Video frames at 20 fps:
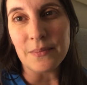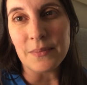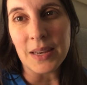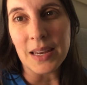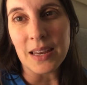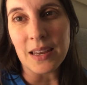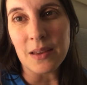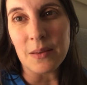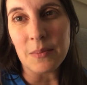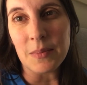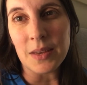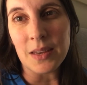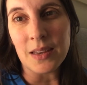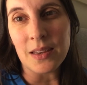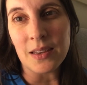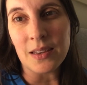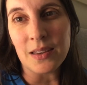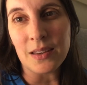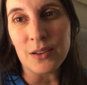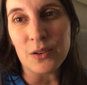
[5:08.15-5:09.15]
making
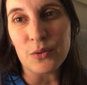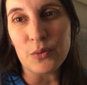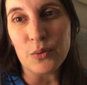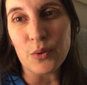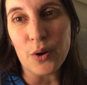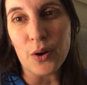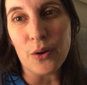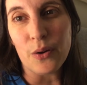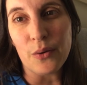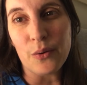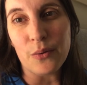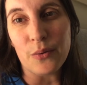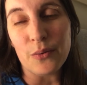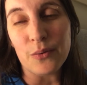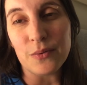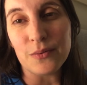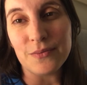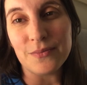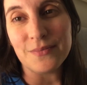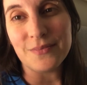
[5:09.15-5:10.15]
me
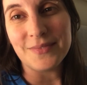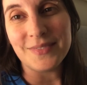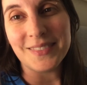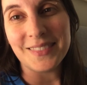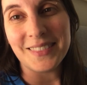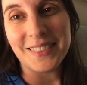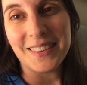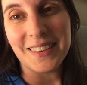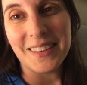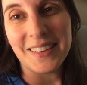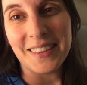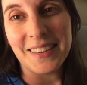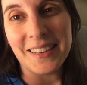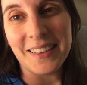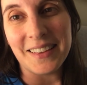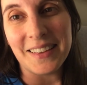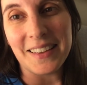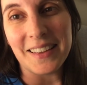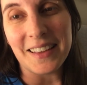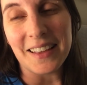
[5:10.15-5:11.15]
grow.
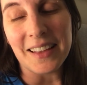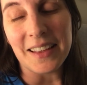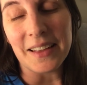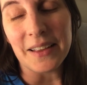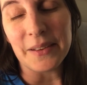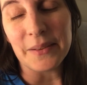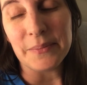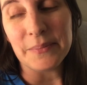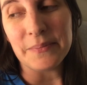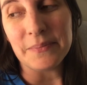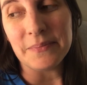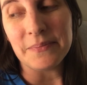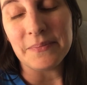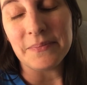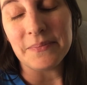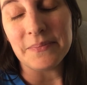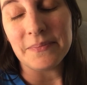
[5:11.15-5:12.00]
I'm